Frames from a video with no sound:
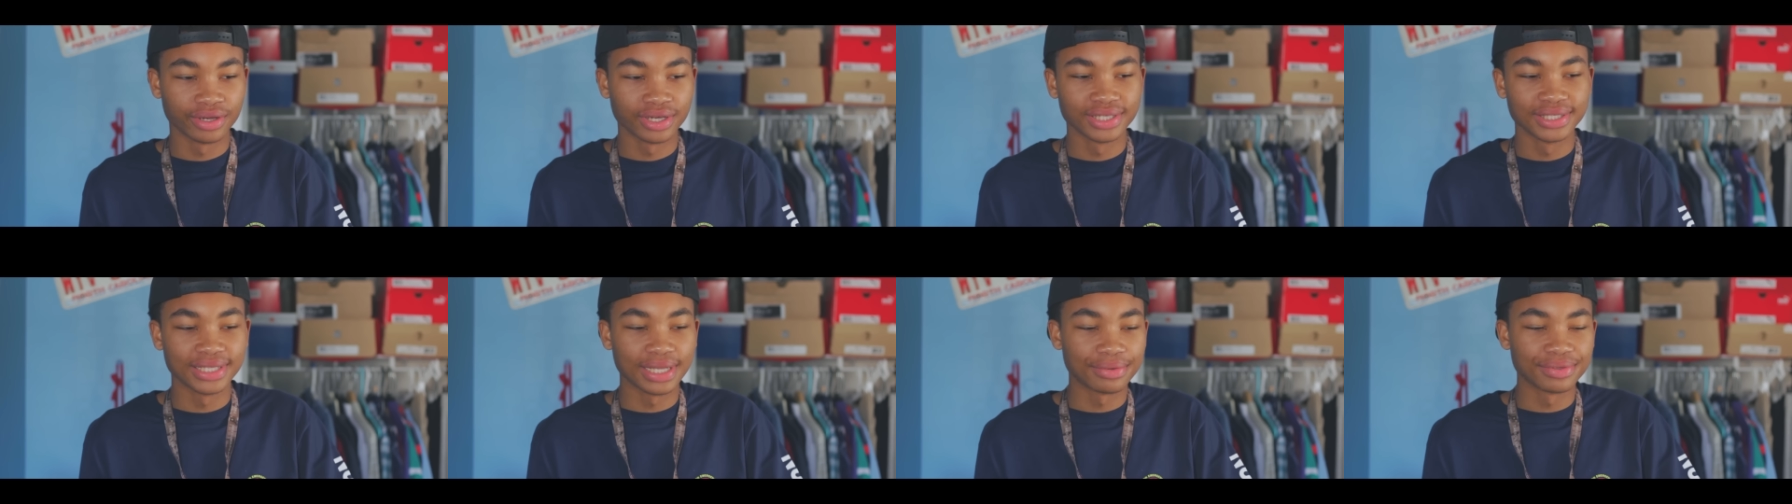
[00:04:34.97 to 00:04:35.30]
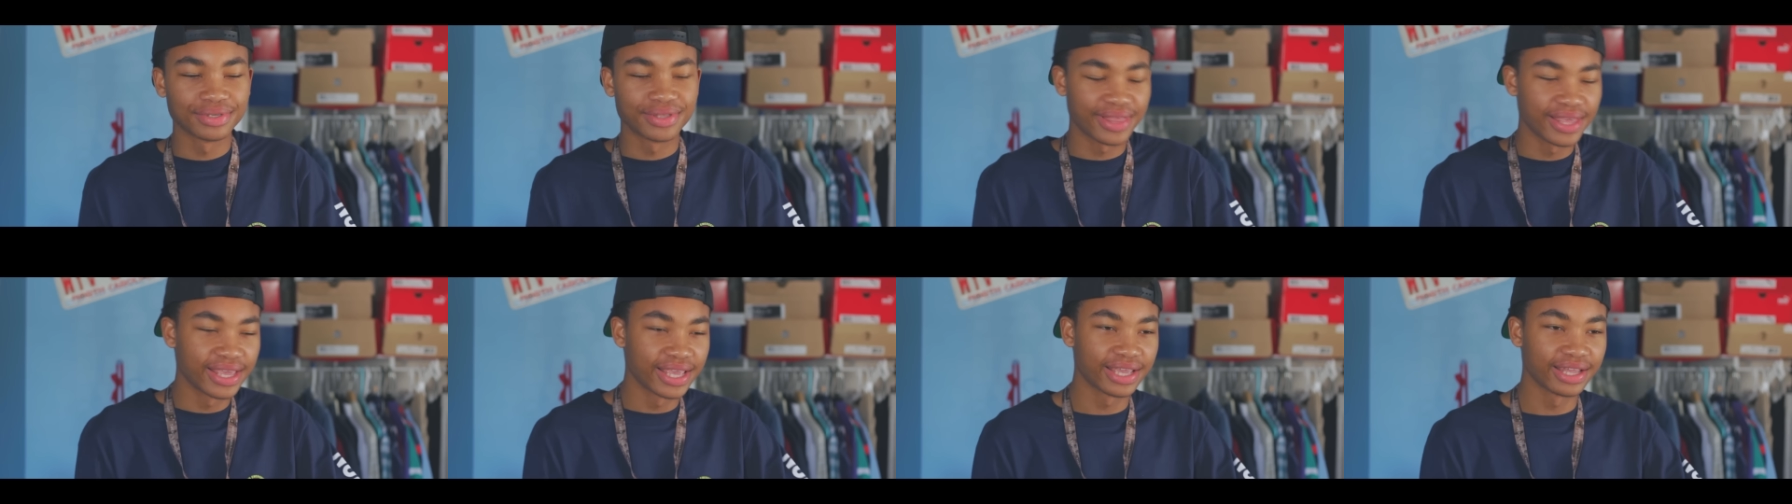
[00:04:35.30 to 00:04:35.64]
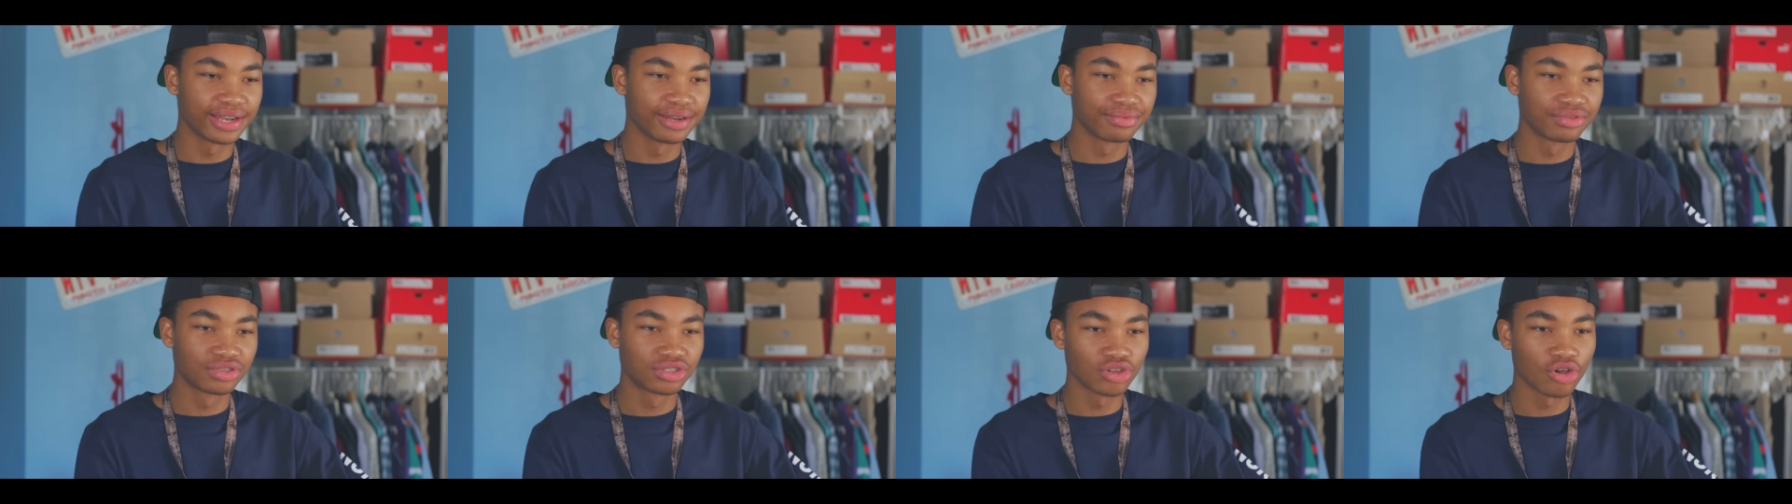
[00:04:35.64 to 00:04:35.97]
because I was
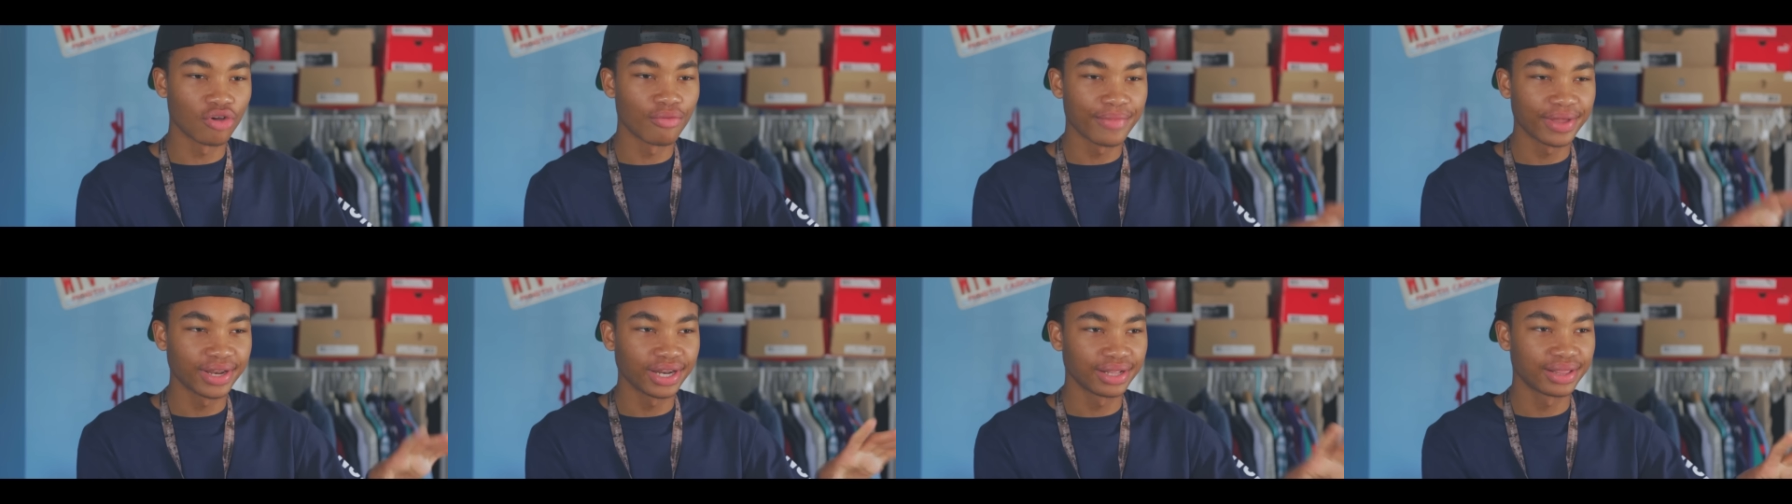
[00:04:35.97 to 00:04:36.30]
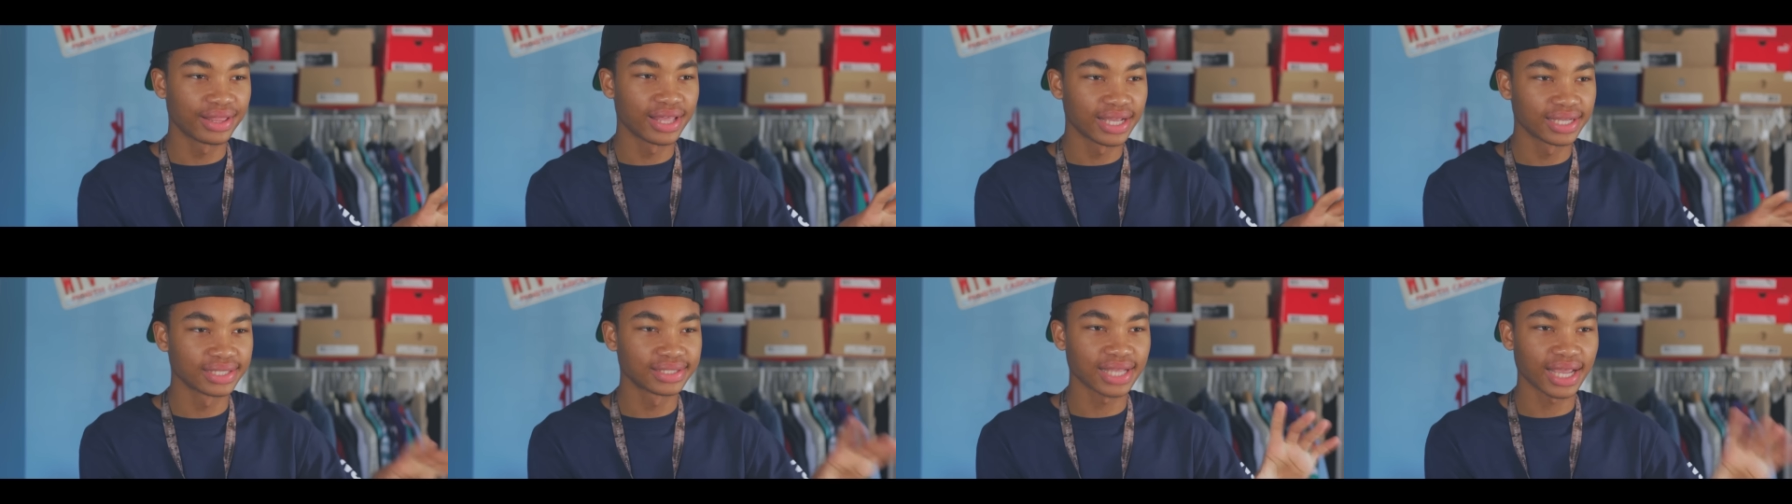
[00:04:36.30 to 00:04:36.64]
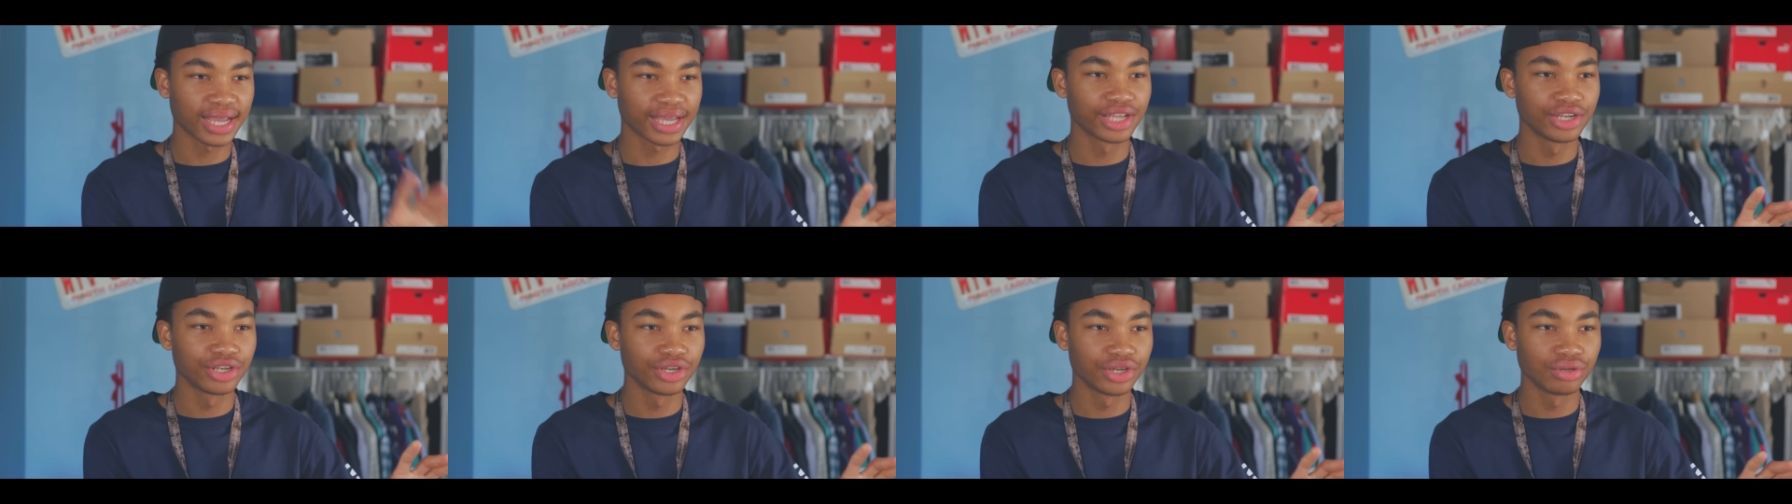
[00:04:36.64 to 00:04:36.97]
thinking of so many things
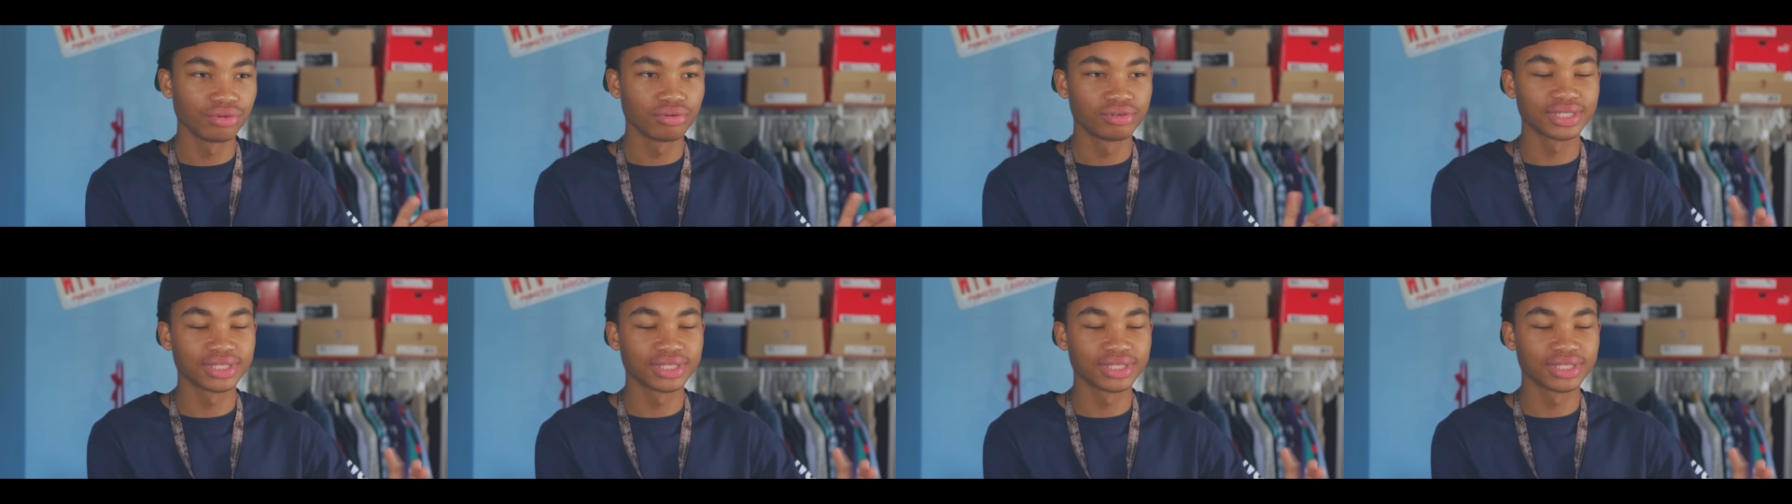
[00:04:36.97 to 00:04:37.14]
I could do,